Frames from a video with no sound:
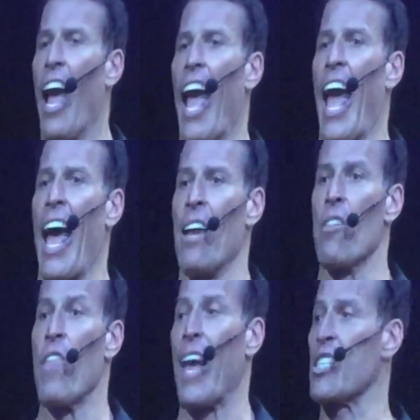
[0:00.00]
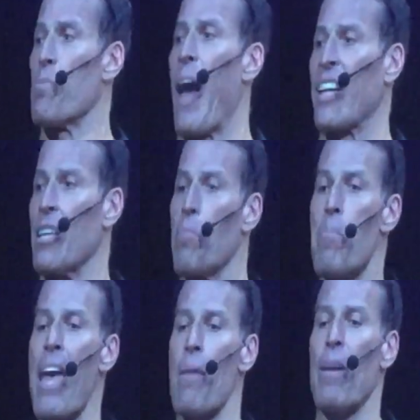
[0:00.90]
And they expected
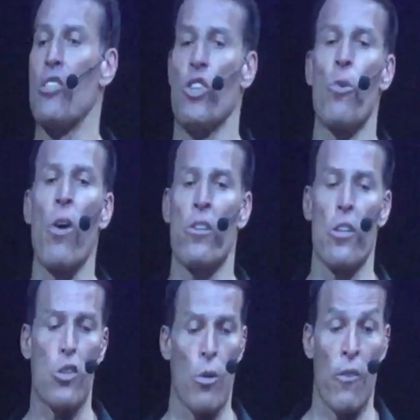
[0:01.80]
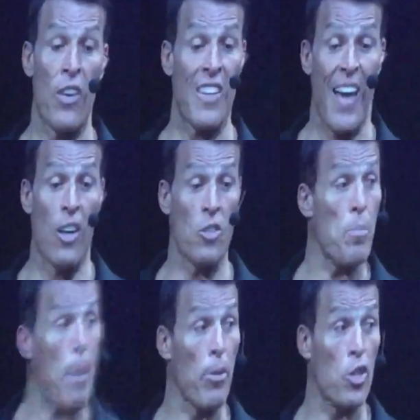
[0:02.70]
maybe 200, 250,000
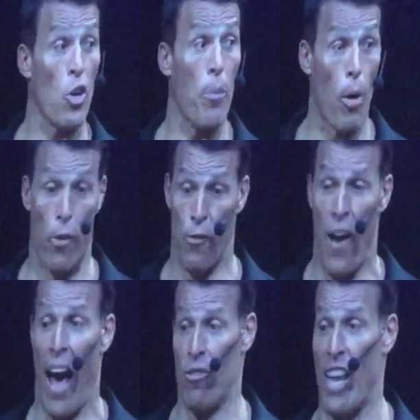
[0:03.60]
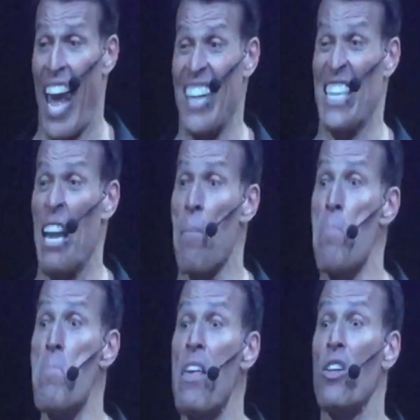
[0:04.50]
people to show up over 5 days, and
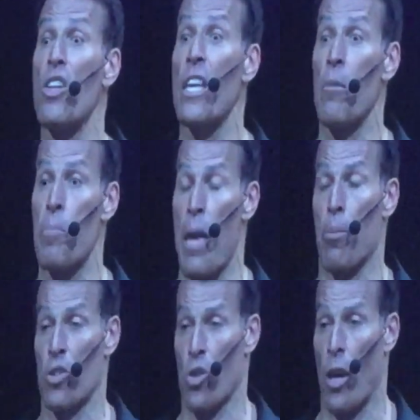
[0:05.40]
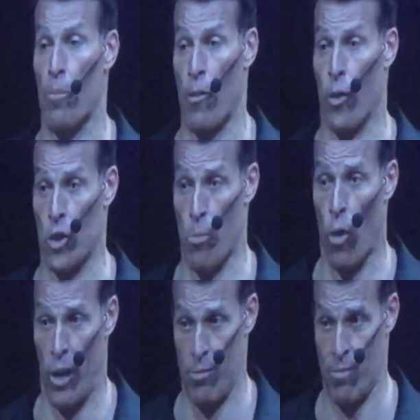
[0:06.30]
1 million people showed up the first
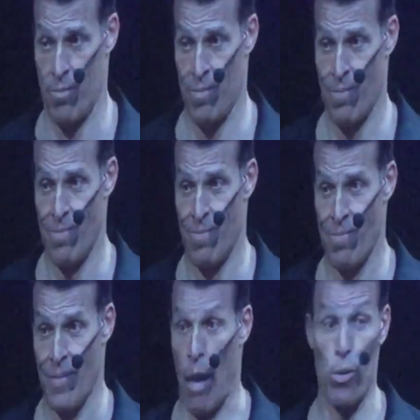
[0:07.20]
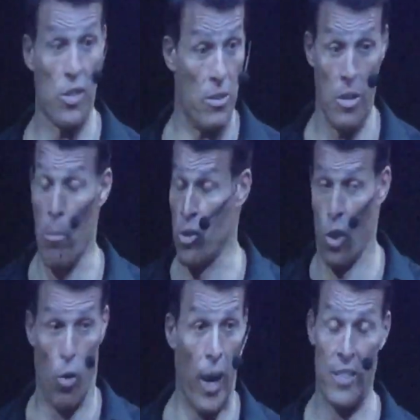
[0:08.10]
morning. It was the most
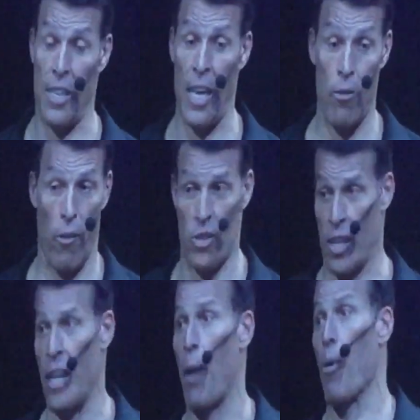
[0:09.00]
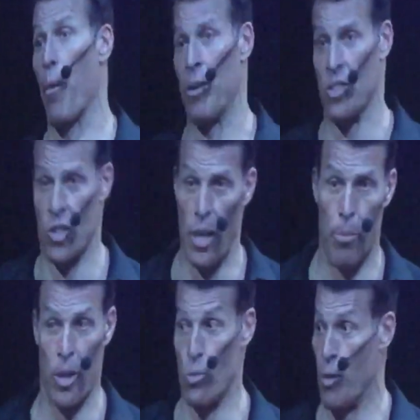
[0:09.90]
crazy thing I've ever seen. I brought a bunch of
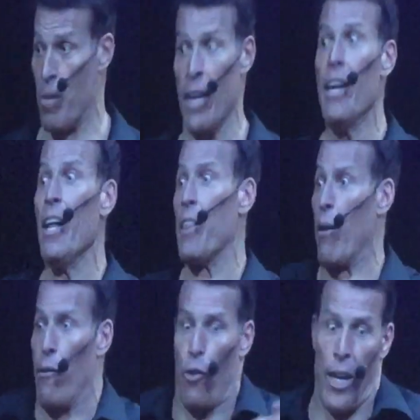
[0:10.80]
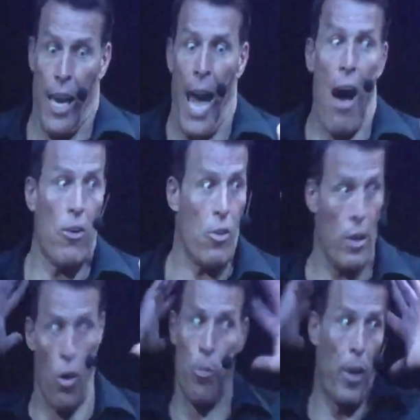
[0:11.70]
celebrities with me. They were freaking out
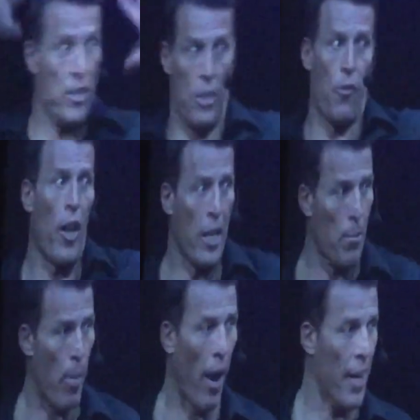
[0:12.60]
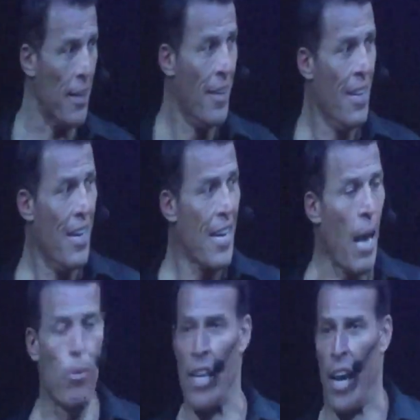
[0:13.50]
when the whole place is falling apart.
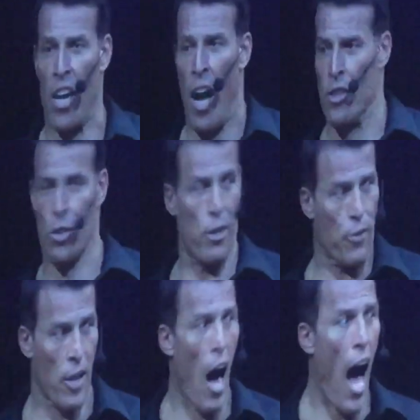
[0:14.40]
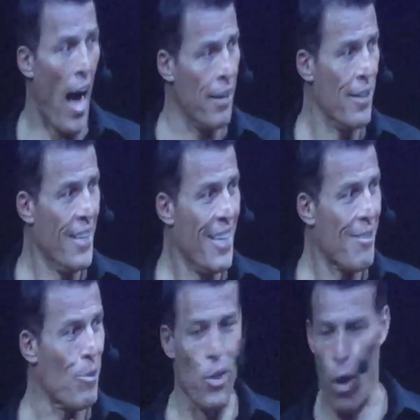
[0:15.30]
It was like a concert for
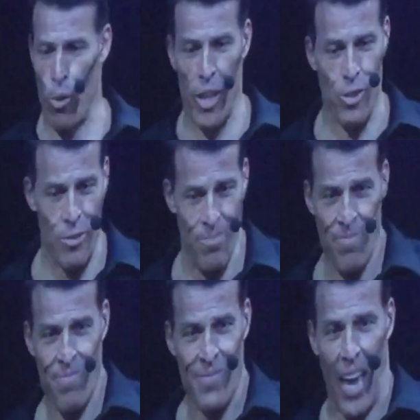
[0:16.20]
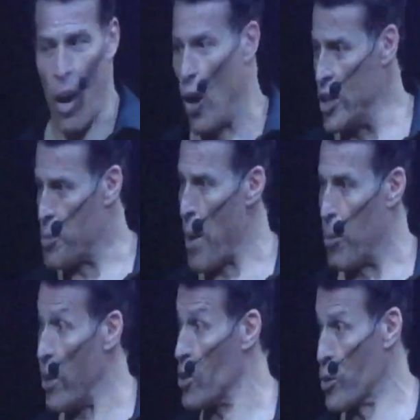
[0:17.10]
God with no religion. And all these
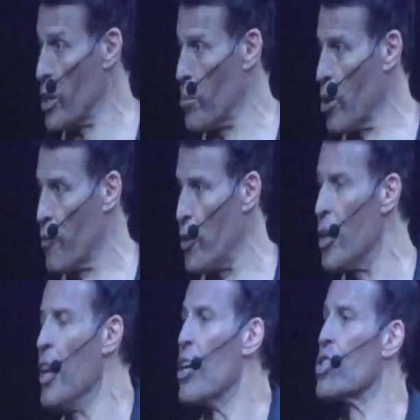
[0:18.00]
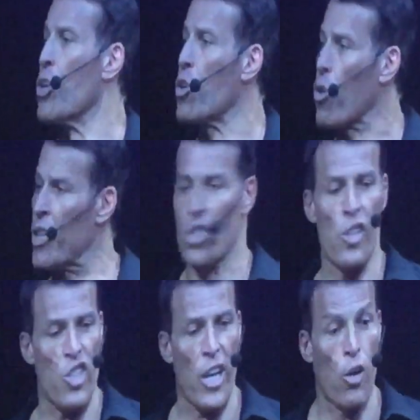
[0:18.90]
people there. It was really beautiful. So Krishna
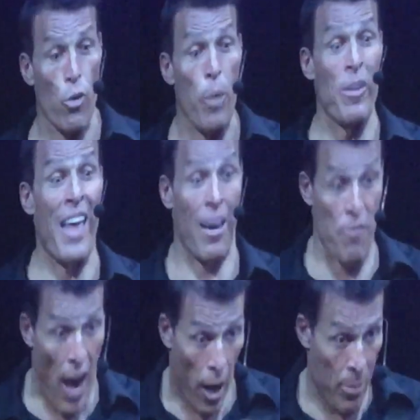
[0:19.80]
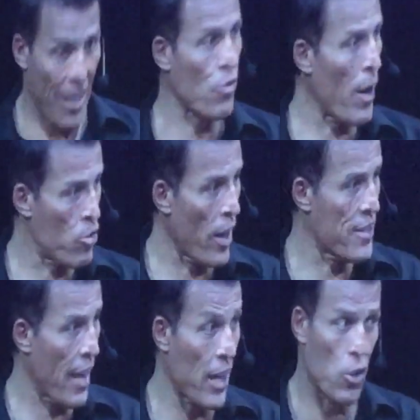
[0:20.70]
Ji grew up in that environment. That's what I'm trying
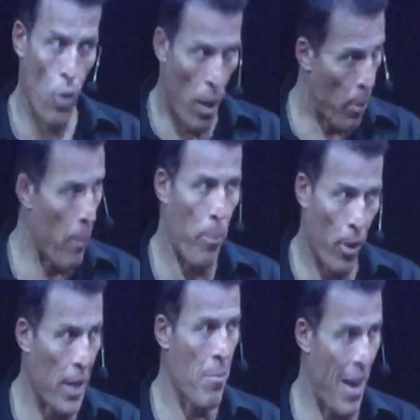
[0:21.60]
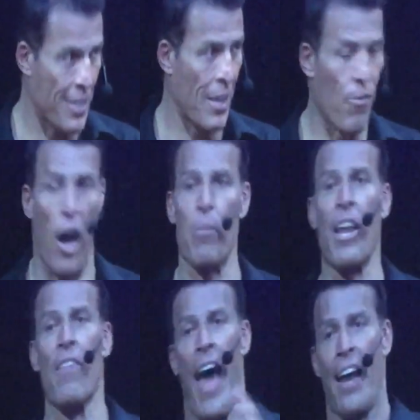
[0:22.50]
to tell you. He's grown up in a pretty amazing
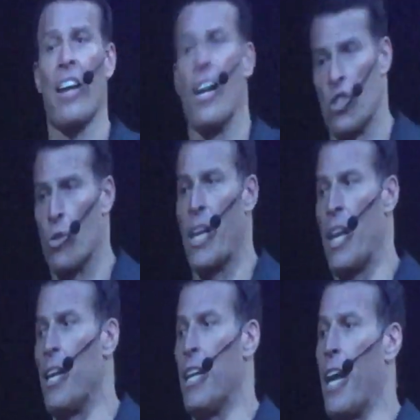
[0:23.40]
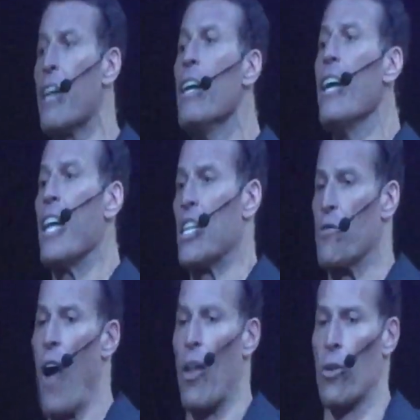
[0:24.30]
environment. In that country, in India, his
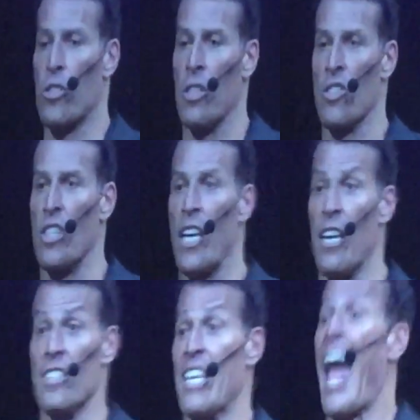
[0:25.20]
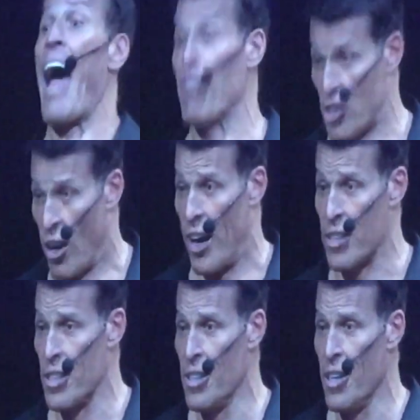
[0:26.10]
father is seen as an avatar.